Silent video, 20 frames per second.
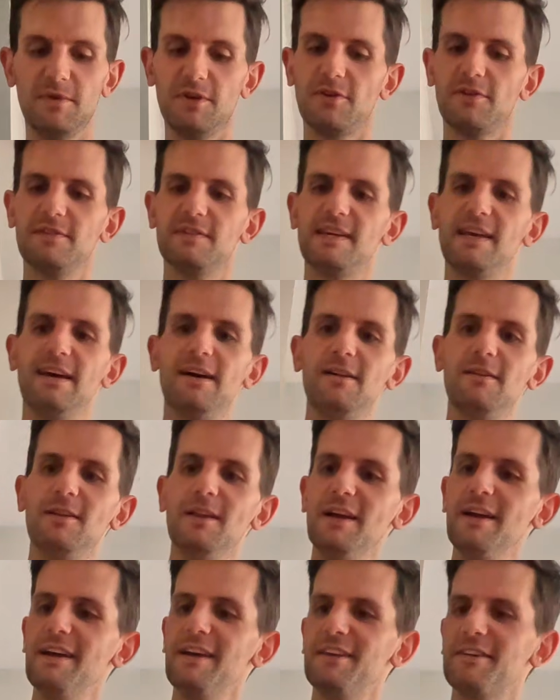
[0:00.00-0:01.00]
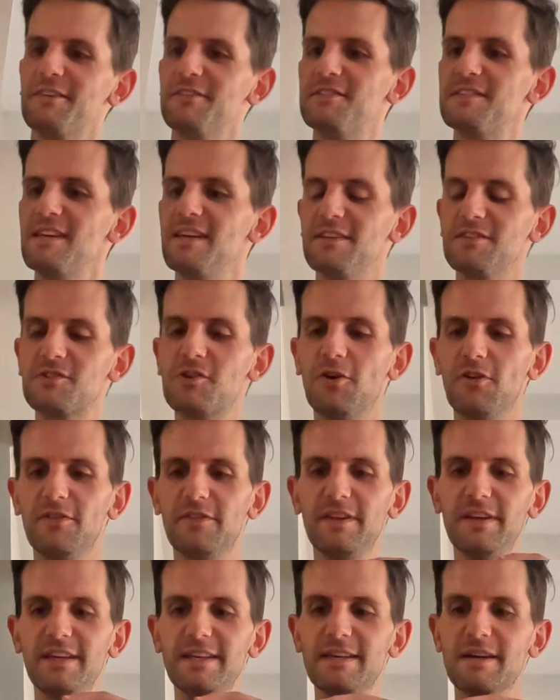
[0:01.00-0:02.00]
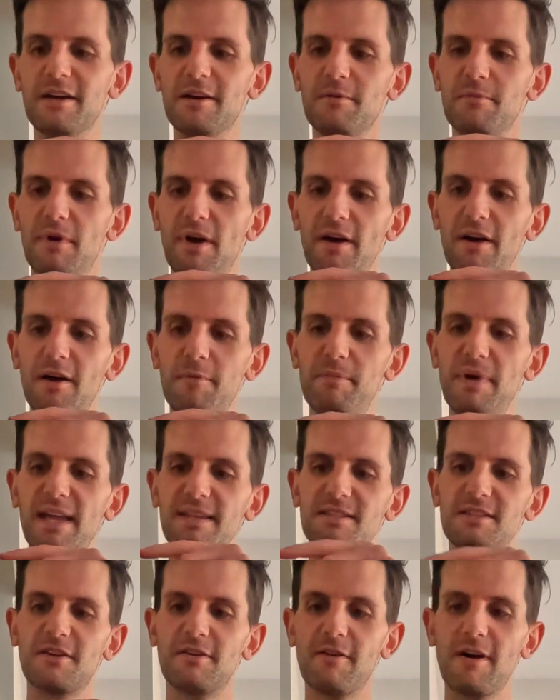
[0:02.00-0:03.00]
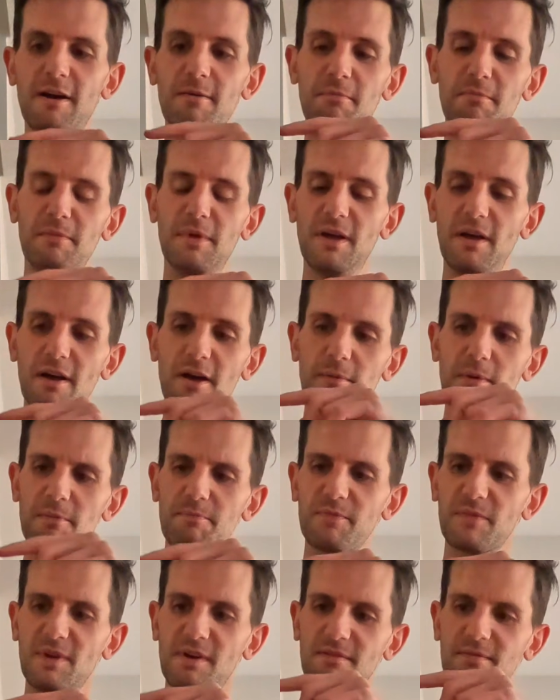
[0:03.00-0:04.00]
You can see it's got the pentagon